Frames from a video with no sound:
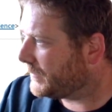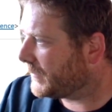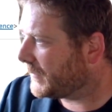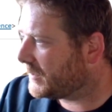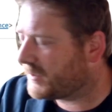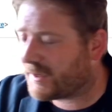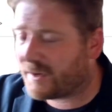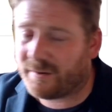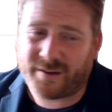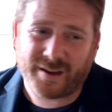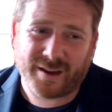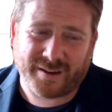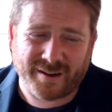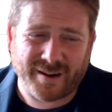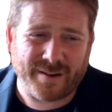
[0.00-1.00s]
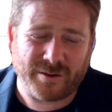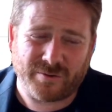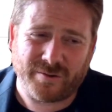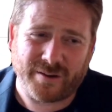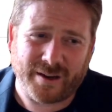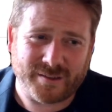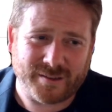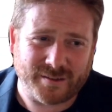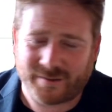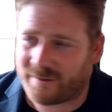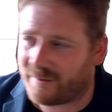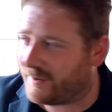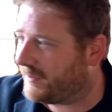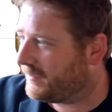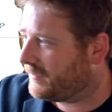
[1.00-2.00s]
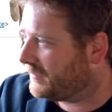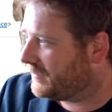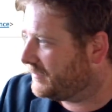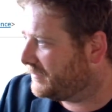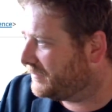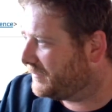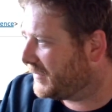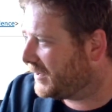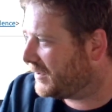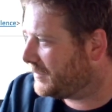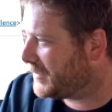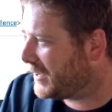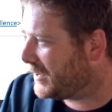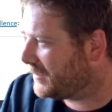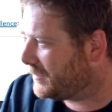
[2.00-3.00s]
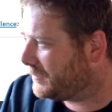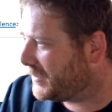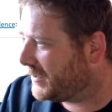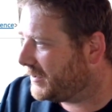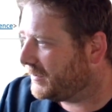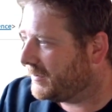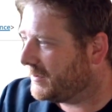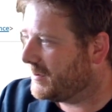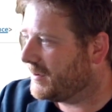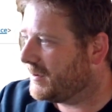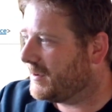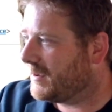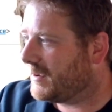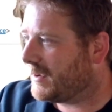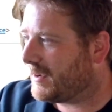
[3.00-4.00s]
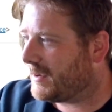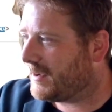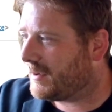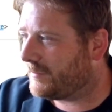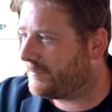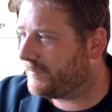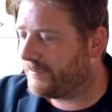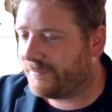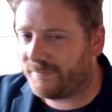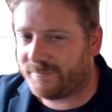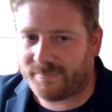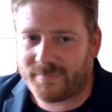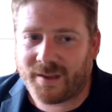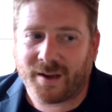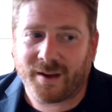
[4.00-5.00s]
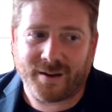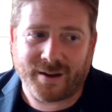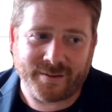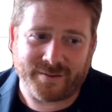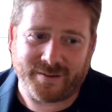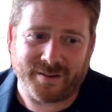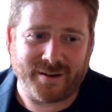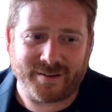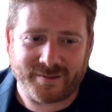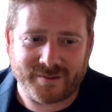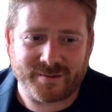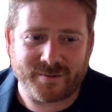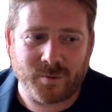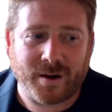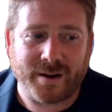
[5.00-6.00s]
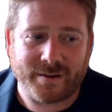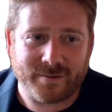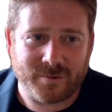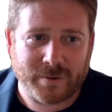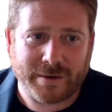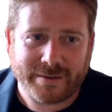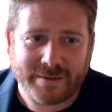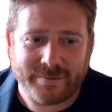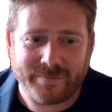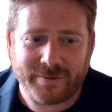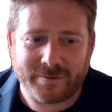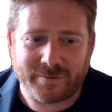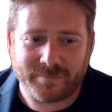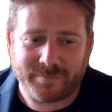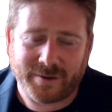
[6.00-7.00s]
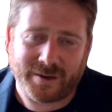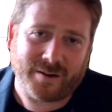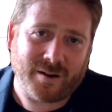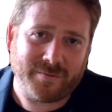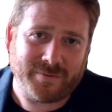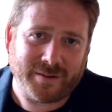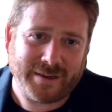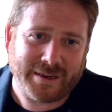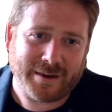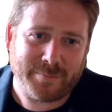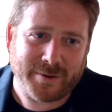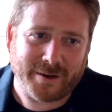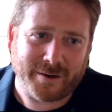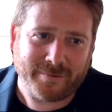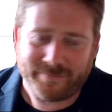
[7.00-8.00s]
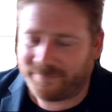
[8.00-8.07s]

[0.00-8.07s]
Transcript: So yeah, I don't have a good answer. Sorry, Marlon, but yeah, other than it's quite difficult, but hopefully getting better.